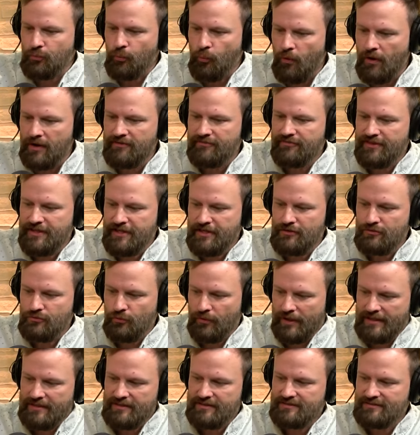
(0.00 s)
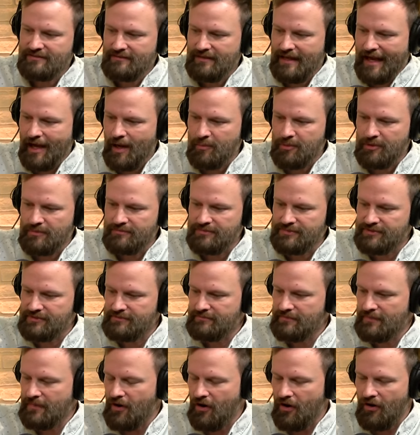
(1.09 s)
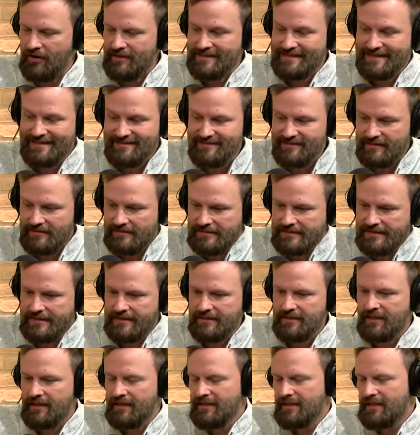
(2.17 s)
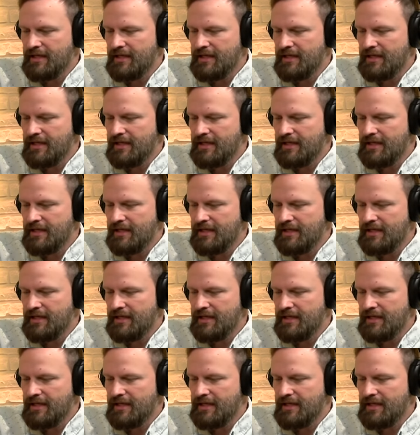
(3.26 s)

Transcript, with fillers: one of the greatest albums artistically,